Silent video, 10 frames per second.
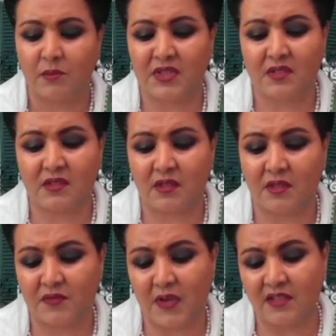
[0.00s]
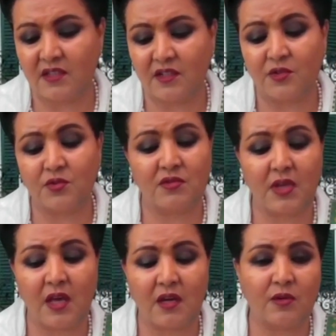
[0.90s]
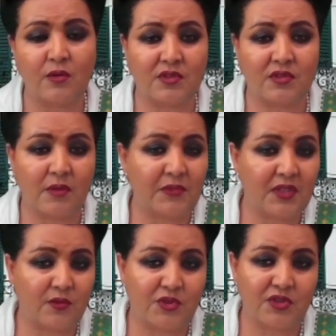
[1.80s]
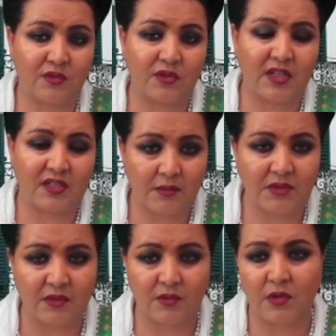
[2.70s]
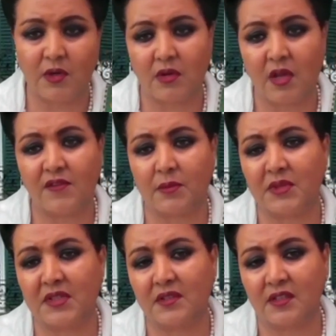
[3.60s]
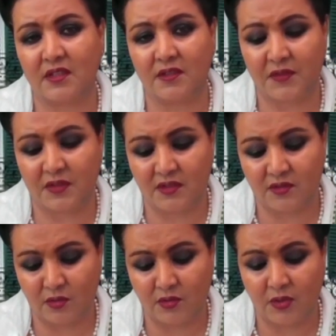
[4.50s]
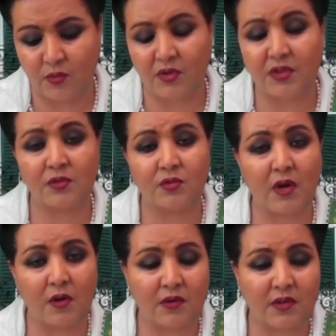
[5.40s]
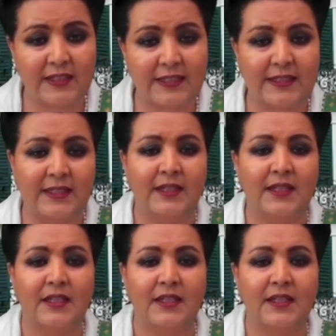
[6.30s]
But if other issues are not something which is not accepted to our government, and if it is not according to our